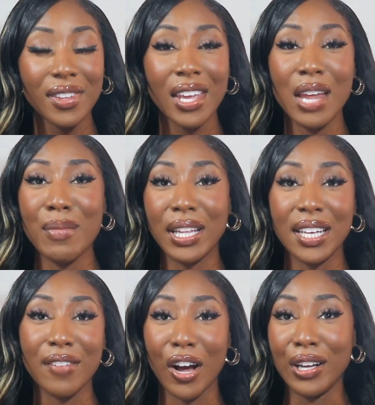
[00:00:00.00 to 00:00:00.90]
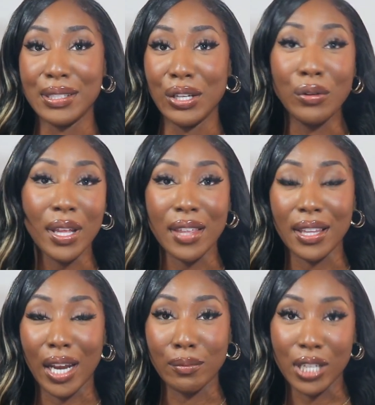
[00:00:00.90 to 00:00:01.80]
And my leave out is the only thing
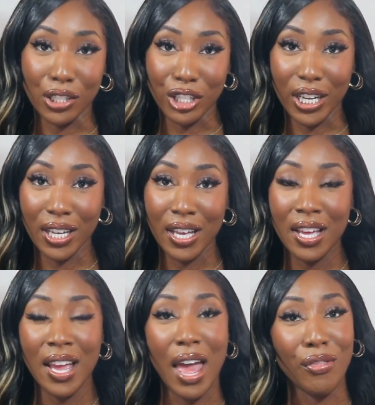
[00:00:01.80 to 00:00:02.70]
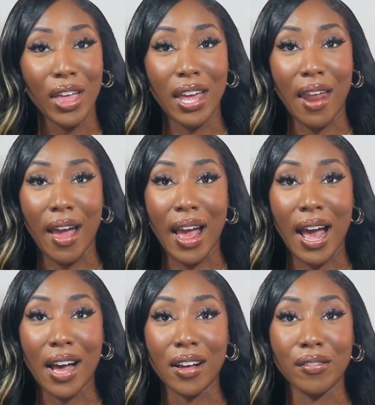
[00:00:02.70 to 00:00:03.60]
that I'm touching. And then I
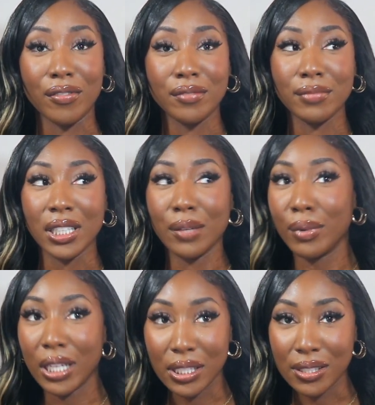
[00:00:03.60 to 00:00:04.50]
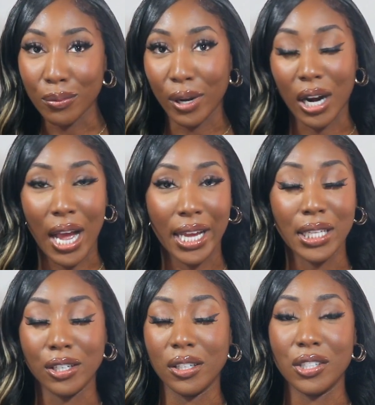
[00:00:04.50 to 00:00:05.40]
have clip-ins where I can
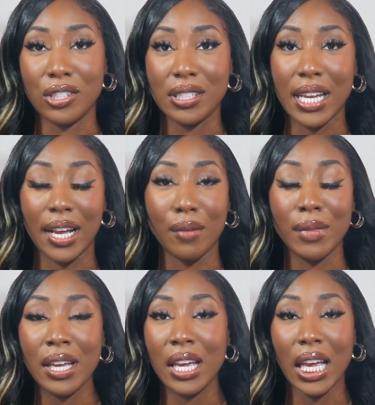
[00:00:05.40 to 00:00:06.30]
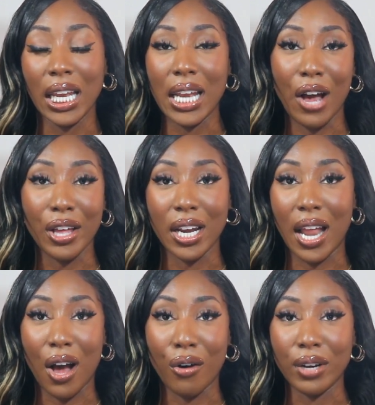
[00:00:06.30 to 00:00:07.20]
literally just take them in and out, in and
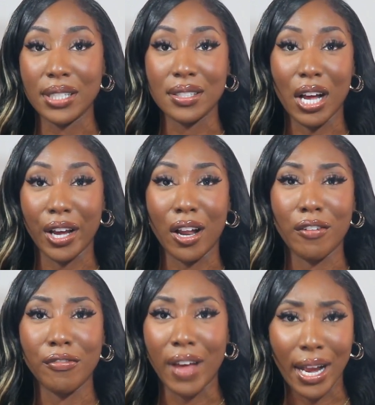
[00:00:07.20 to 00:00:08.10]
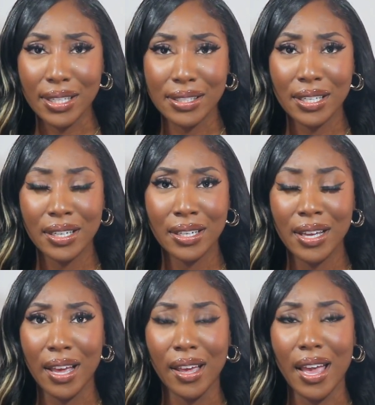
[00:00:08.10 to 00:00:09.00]
out. It's not gonna affect
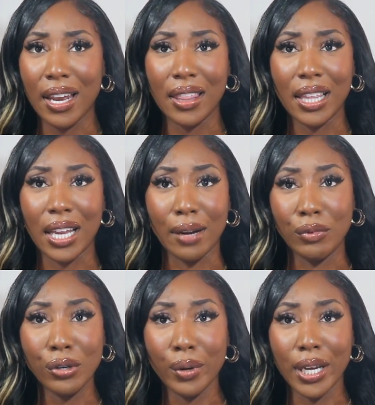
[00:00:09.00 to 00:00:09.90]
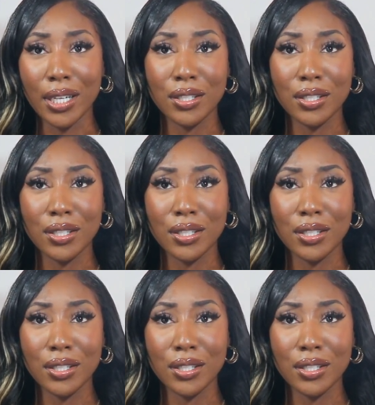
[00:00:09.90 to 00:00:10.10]
anything that I'm doing.